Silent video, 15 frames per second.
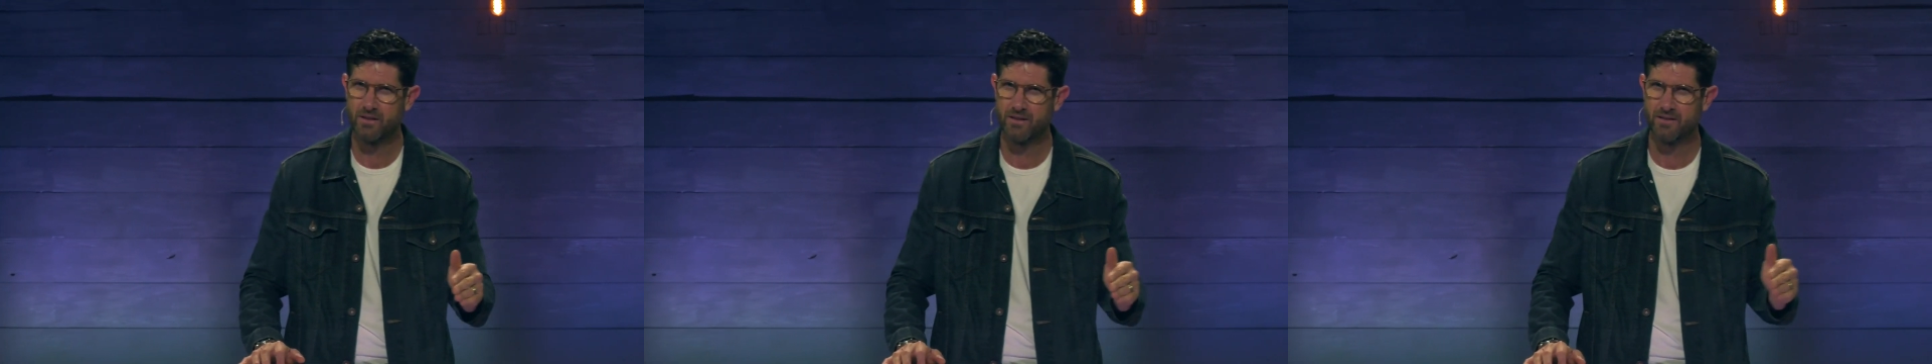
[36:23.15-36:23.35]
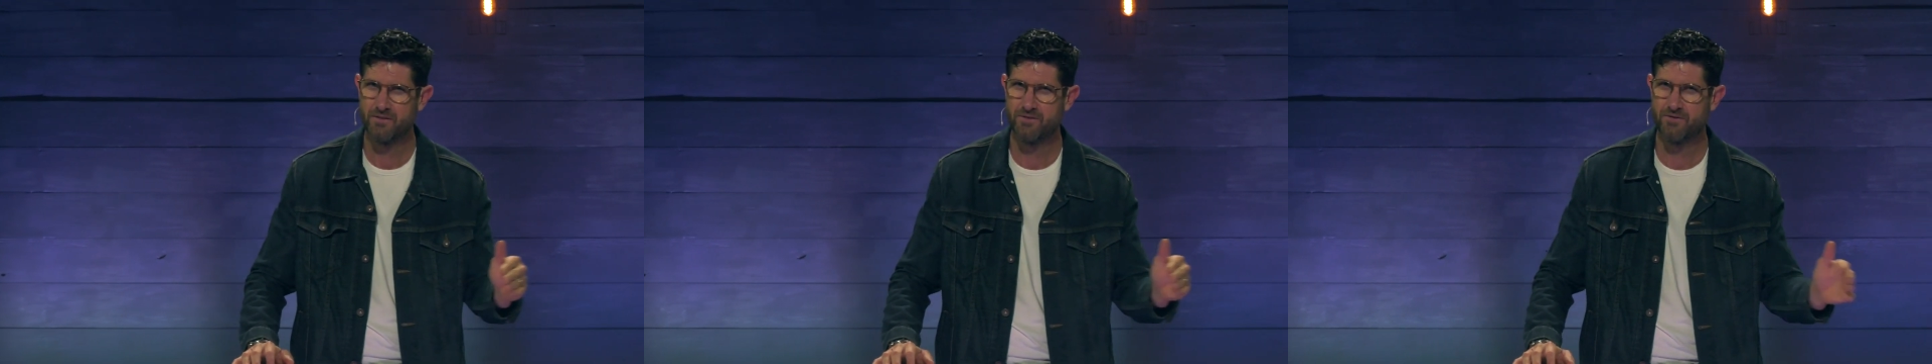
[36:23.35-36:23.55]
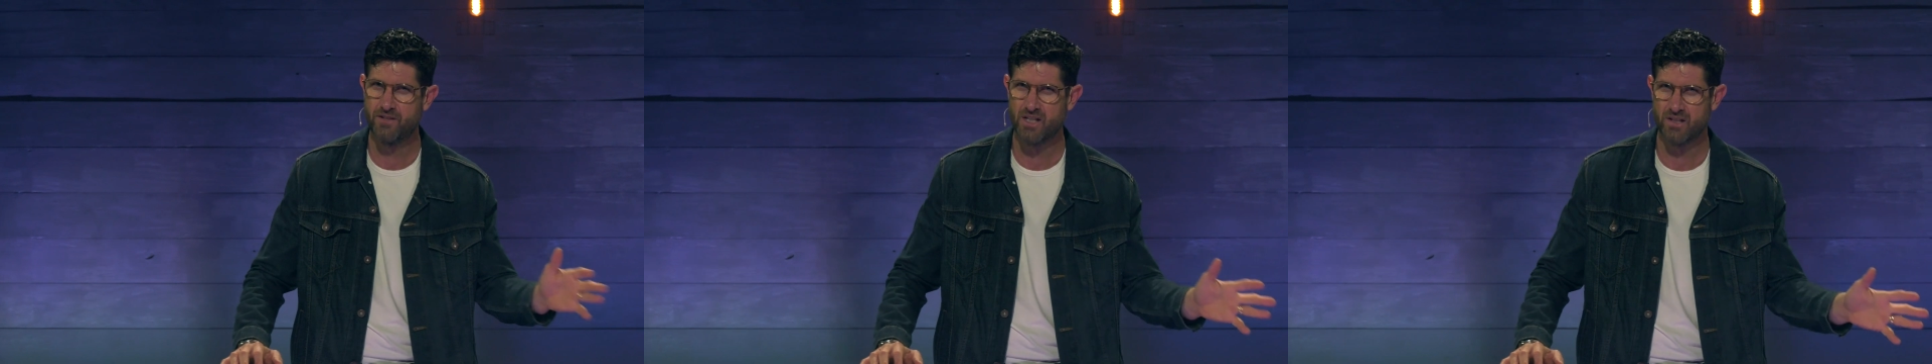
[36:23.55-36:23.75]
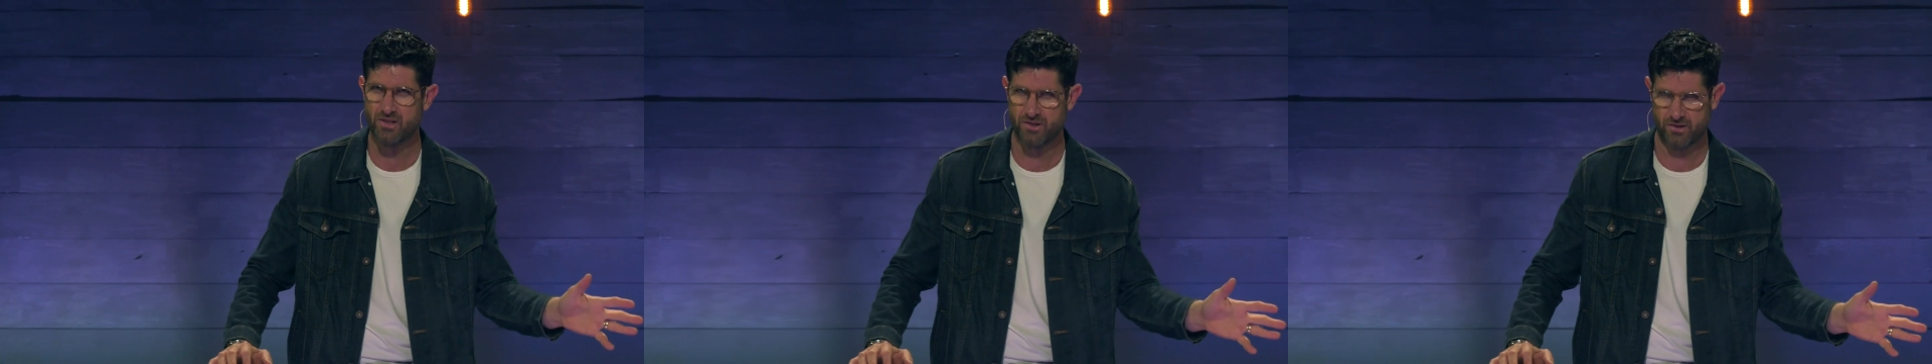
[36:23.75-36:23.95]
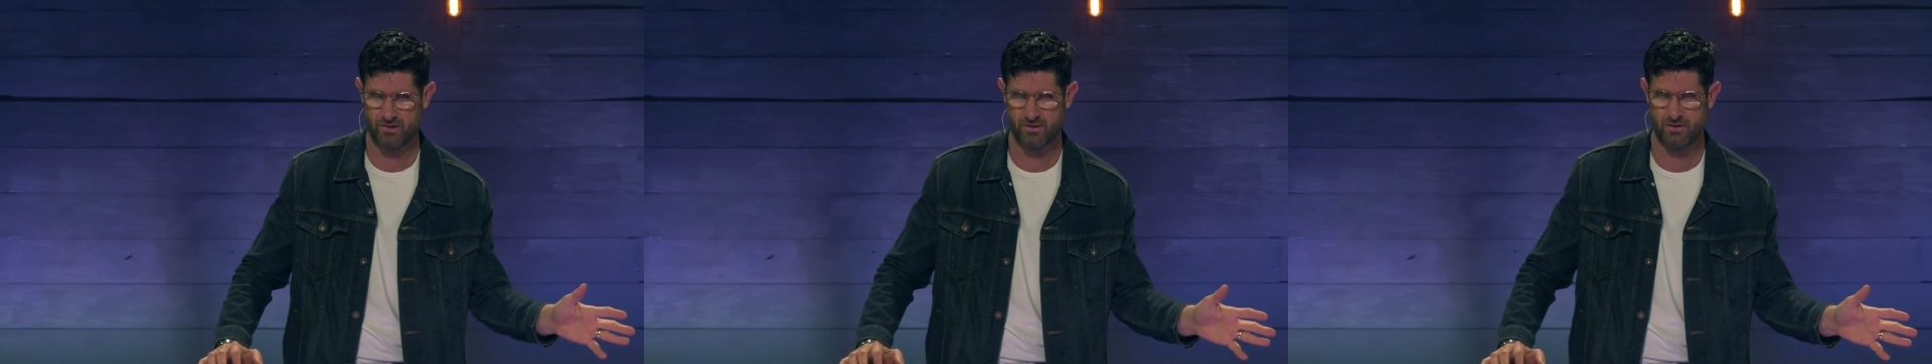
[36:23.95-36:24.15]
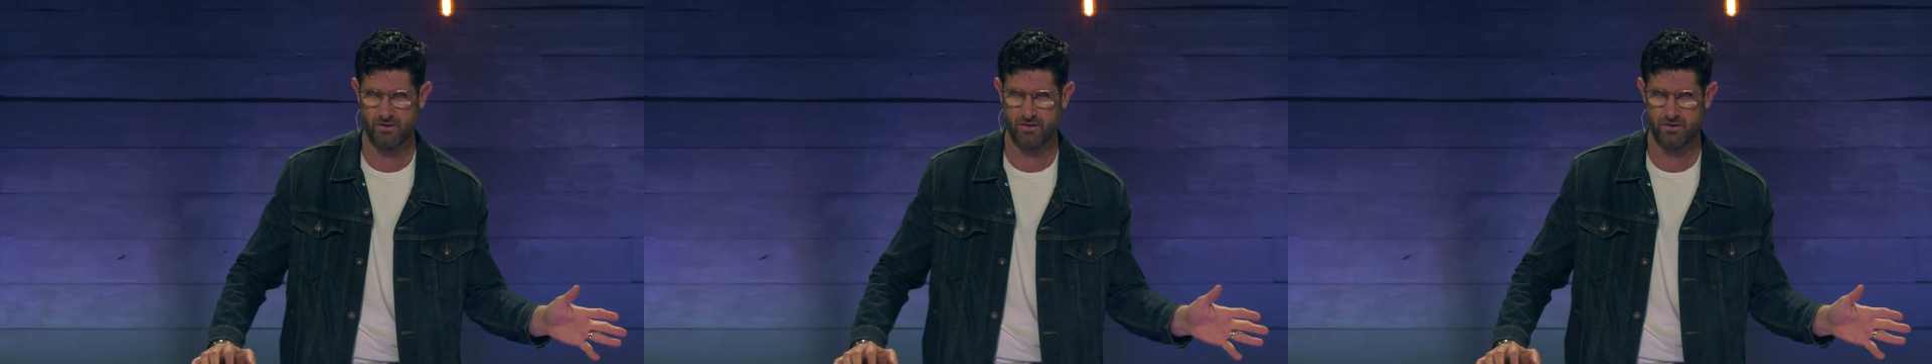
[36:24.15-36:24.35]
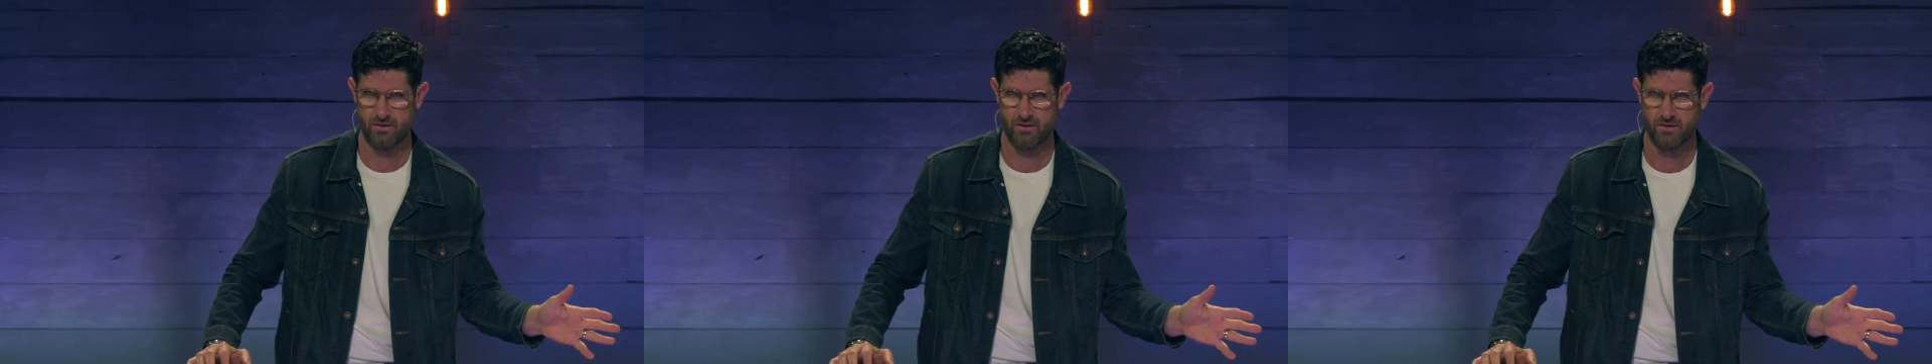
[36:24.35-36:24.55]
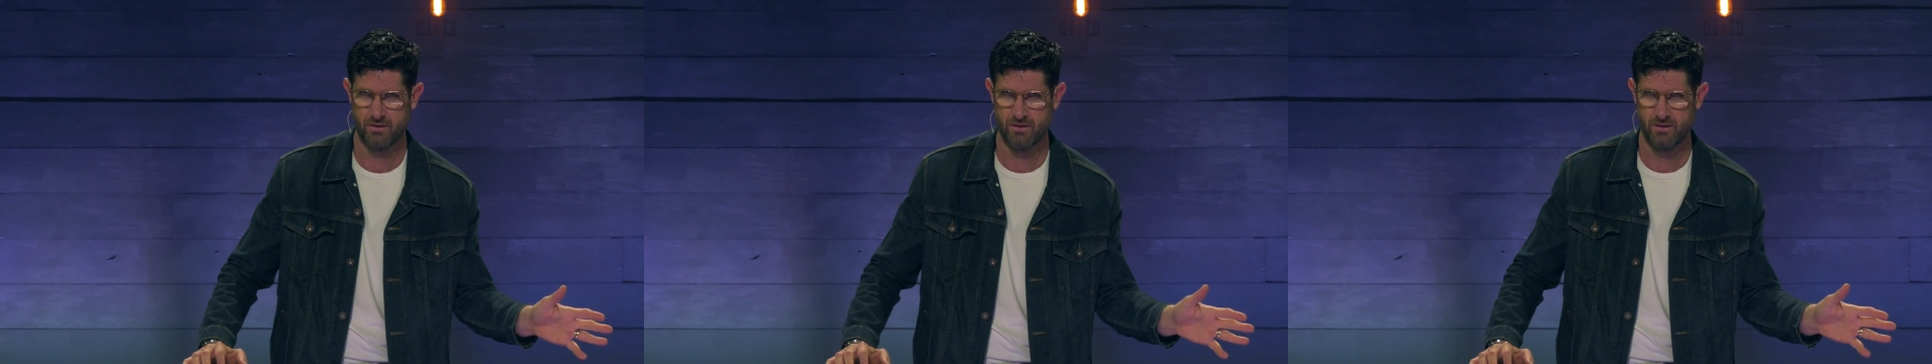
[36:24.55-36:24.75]
fish,
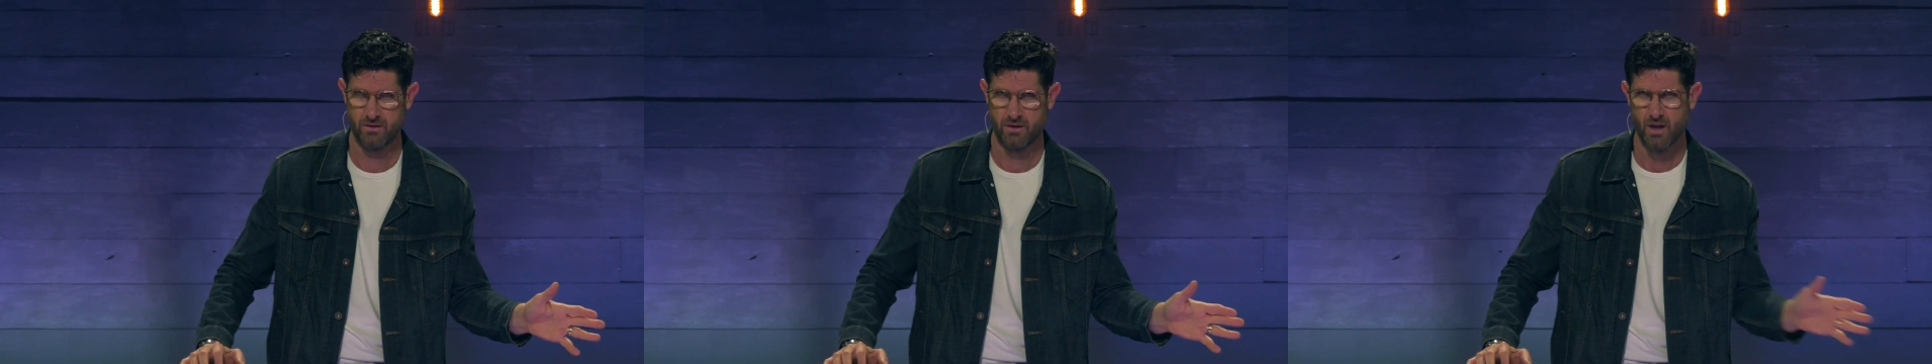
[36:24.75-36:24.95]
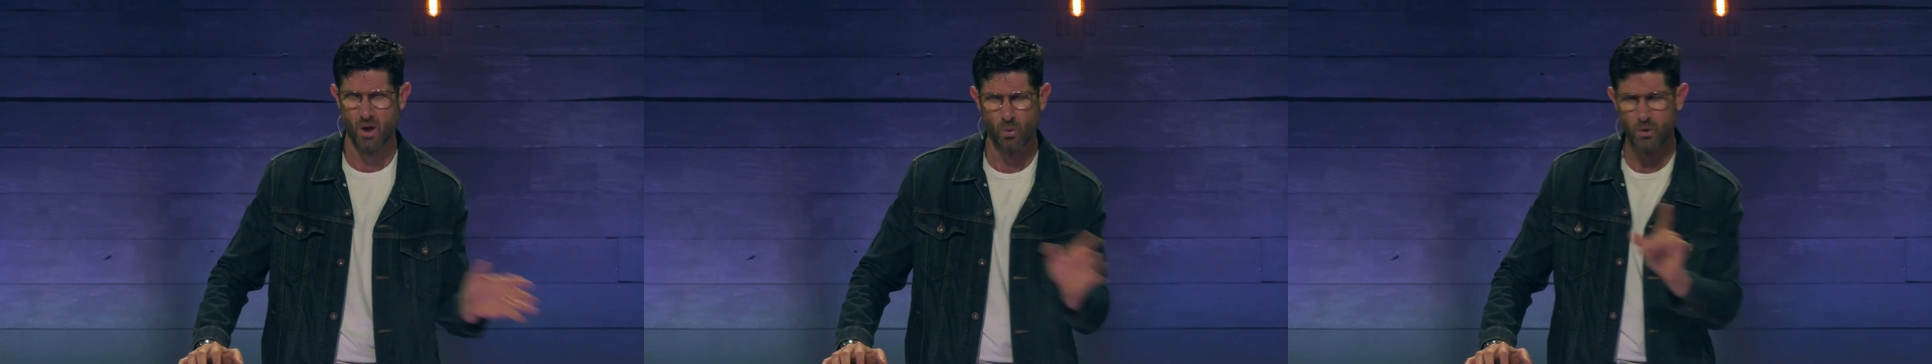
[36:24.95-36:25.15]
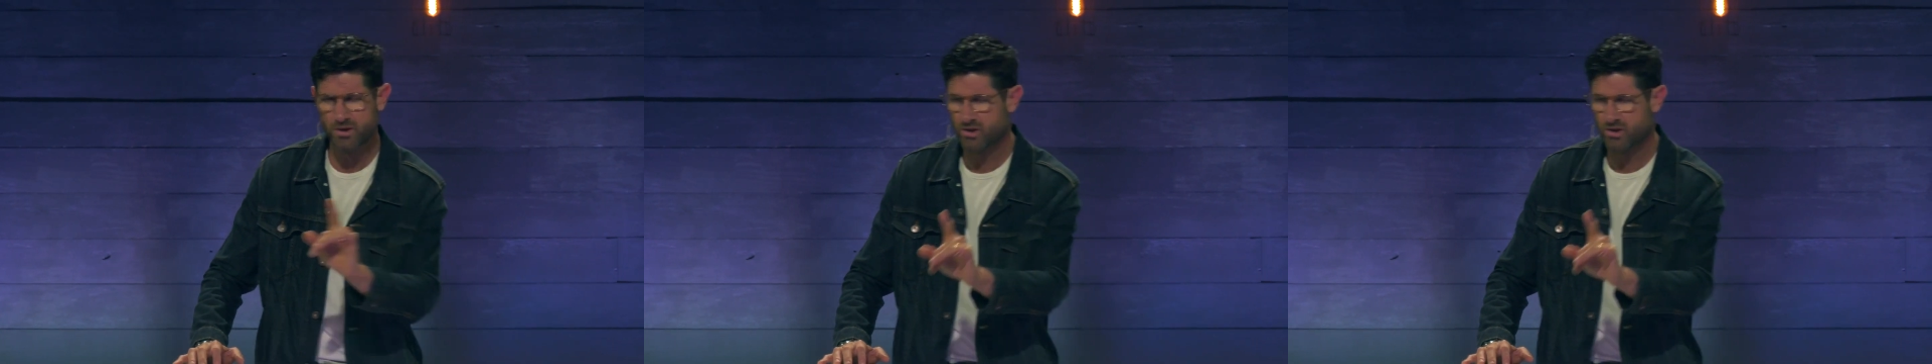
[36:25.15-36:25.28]
which